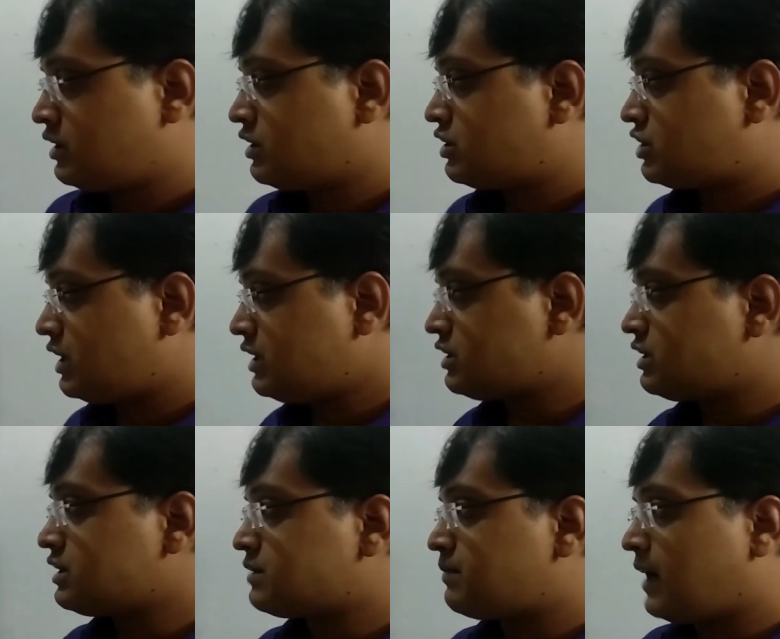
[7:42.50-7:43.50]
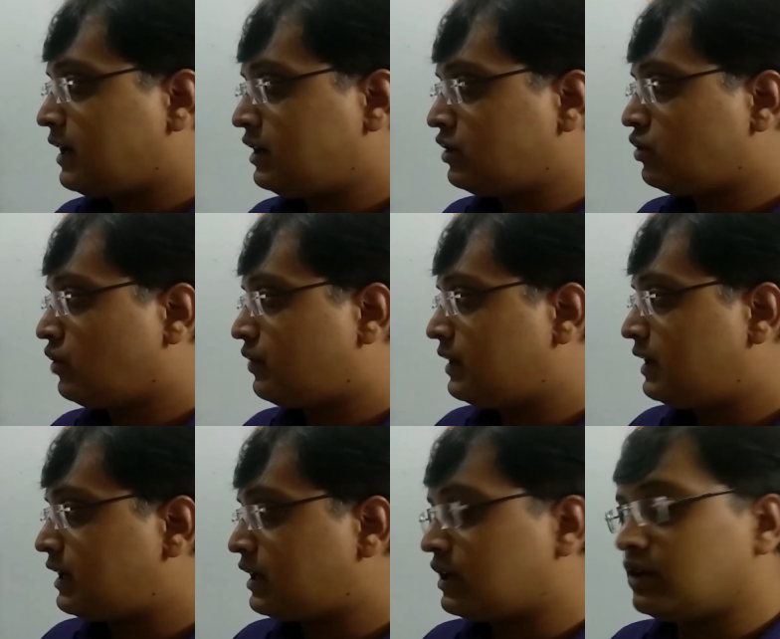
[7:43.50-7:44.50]
change this magnitude of
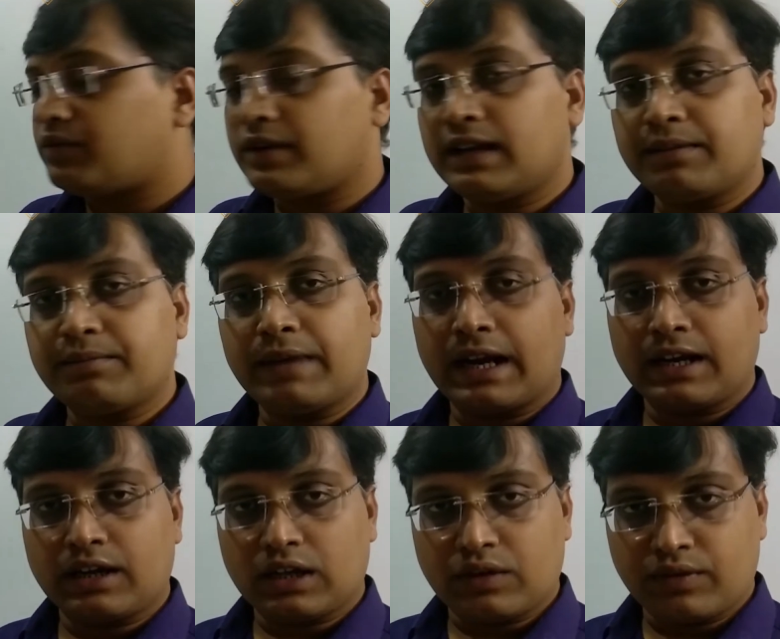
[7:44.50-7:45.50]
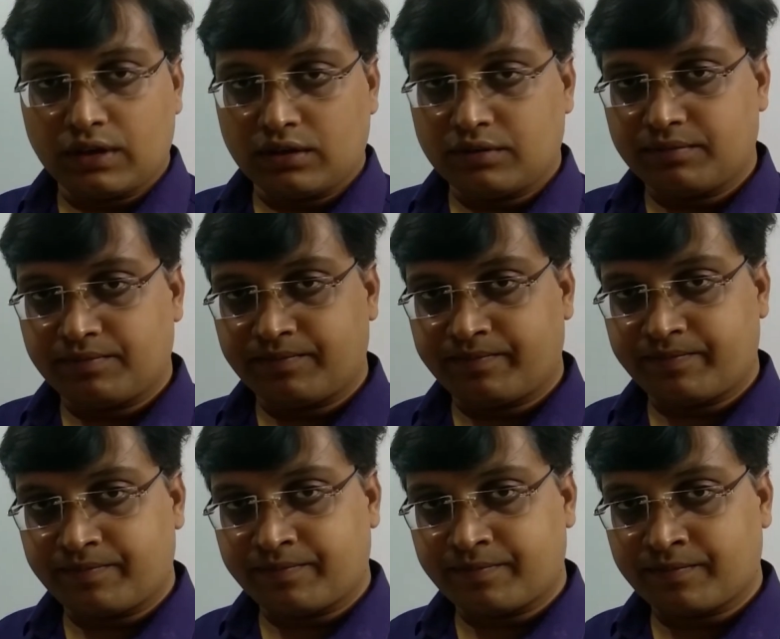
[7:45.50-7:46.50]
electrical field and magnetic field.
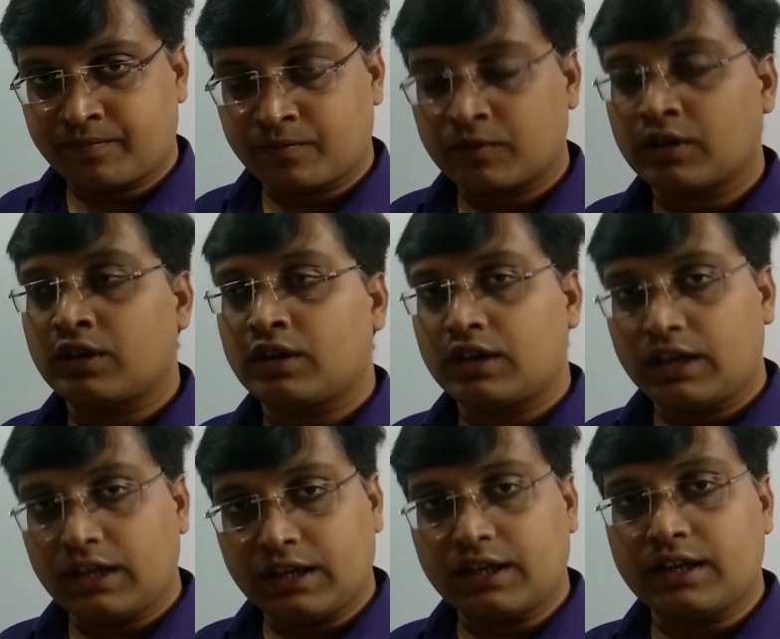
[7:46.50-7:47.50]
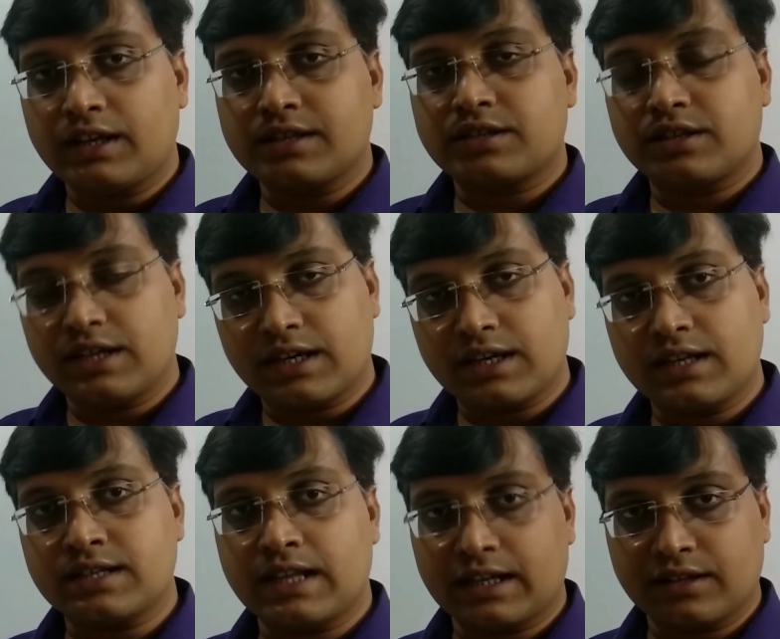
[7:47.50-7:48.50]
Increase, decrease
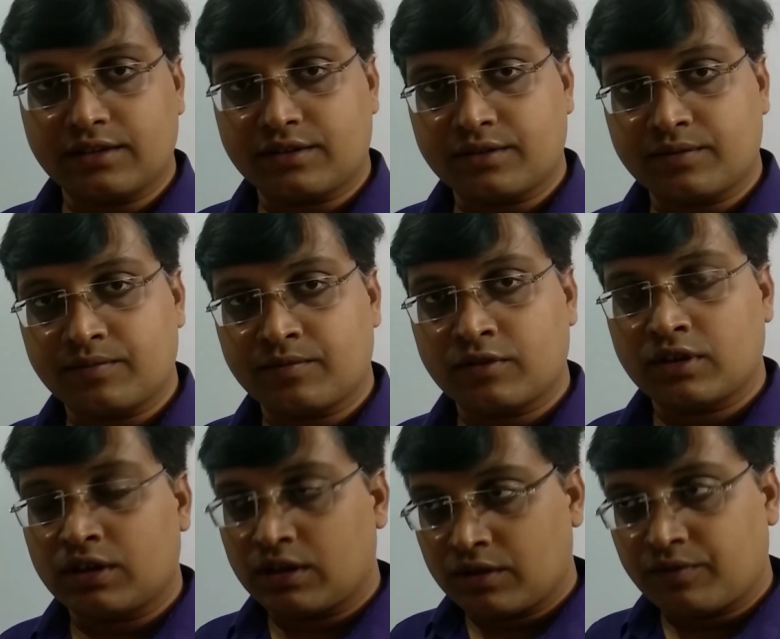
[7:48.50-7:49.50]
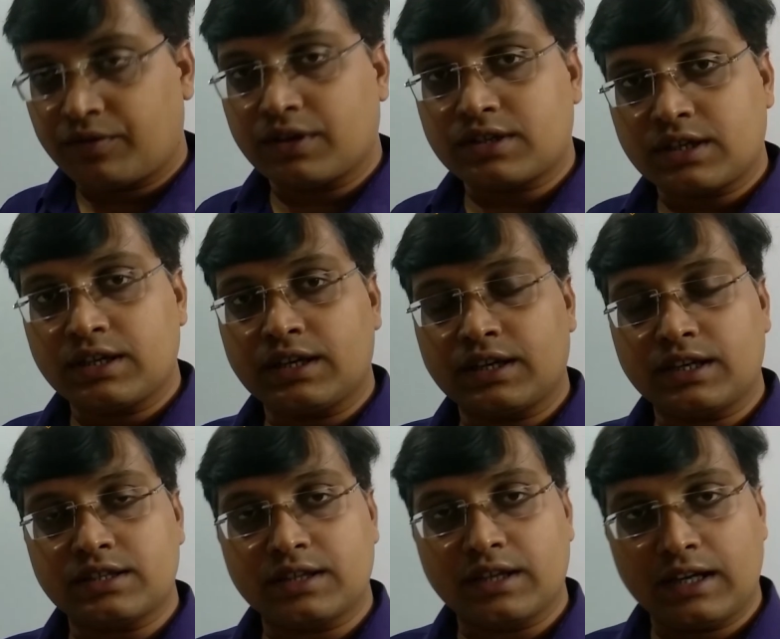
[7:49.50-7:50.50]
like this. First he
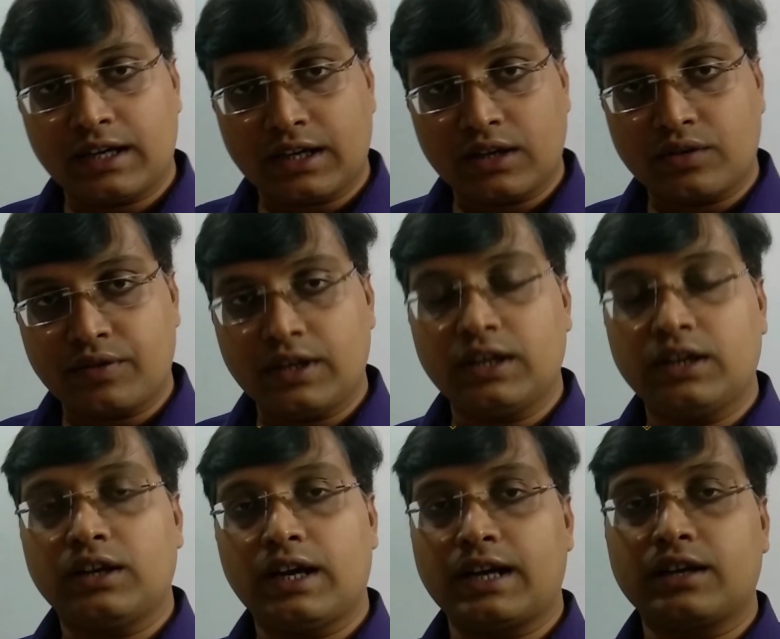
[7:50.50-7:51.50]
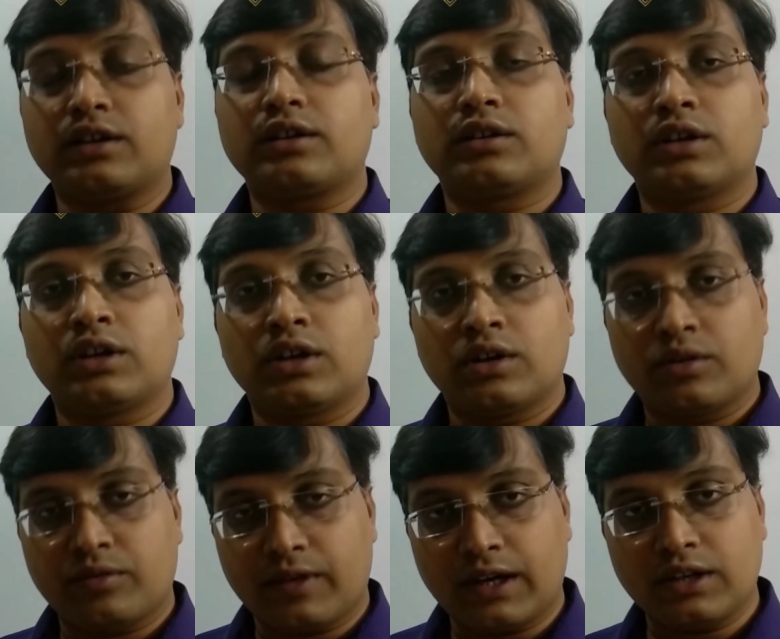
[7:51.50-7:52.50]
increased the electrical field and
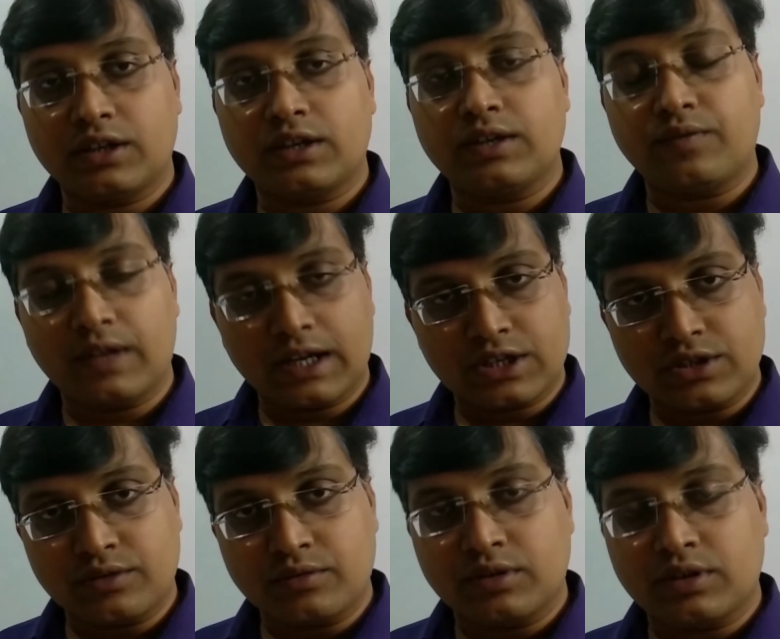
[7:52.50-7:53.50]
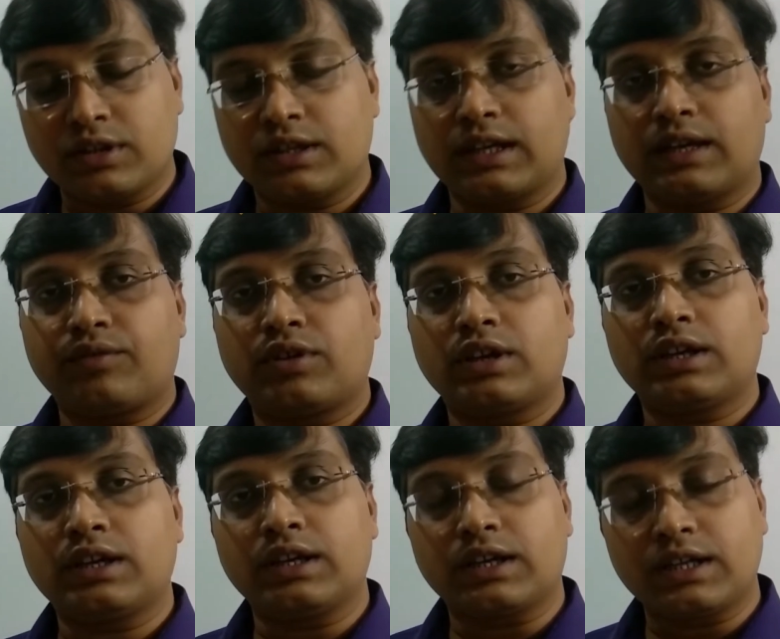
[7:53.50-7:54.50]
find the deflection. Then after he
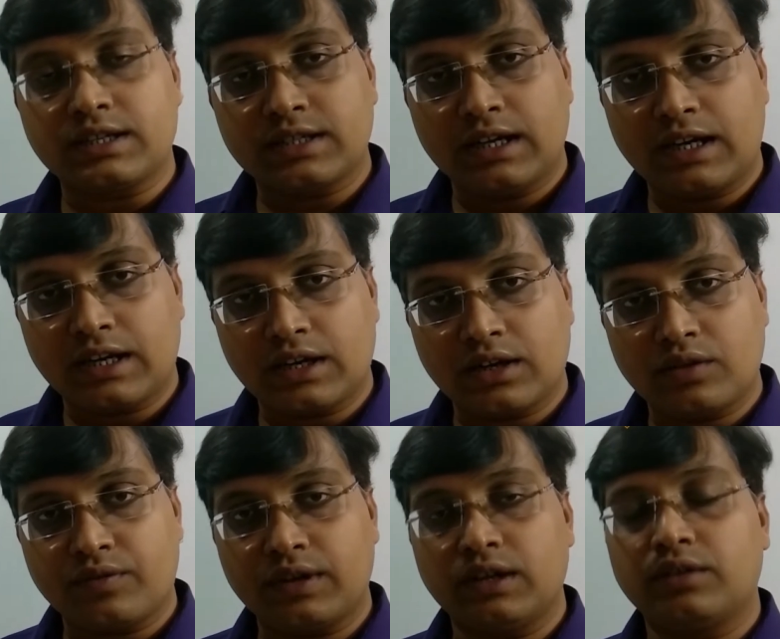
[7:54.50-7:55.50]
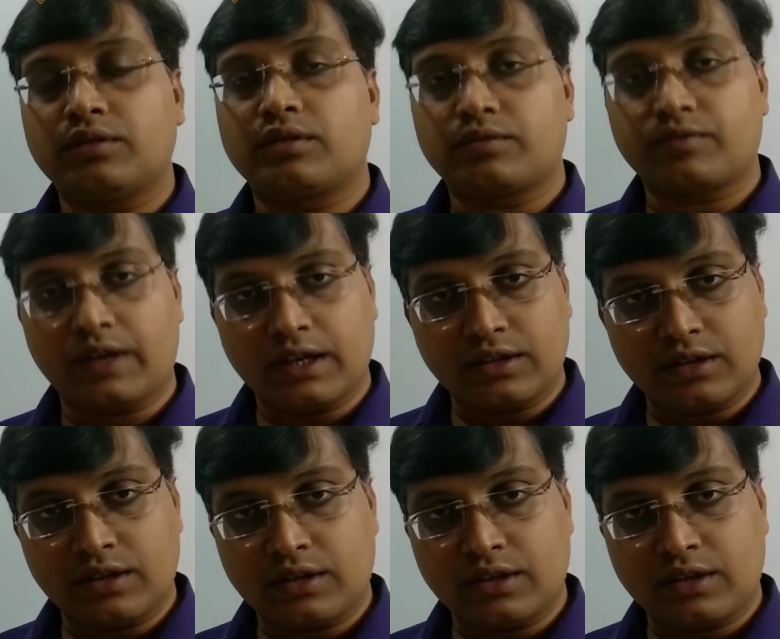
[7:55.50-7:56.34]
increased the electrical field, find the